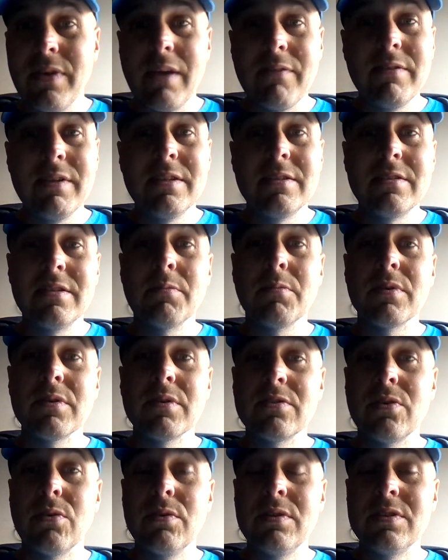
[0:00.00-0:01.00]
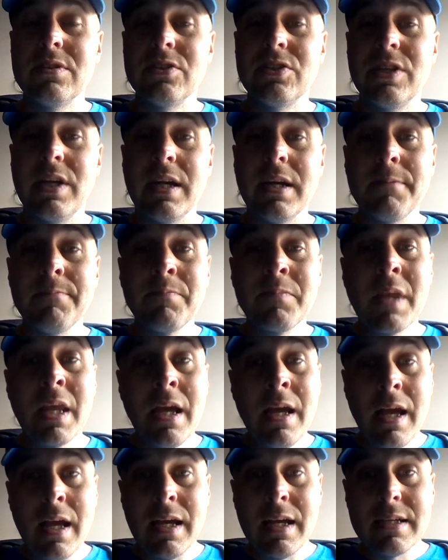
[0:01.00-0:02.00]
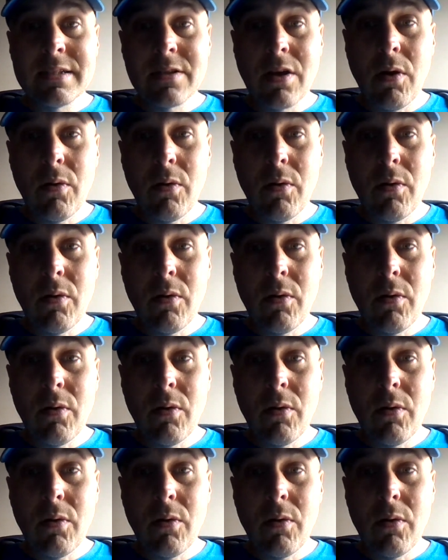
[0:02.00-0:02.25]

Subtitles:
have any similar stories to share. As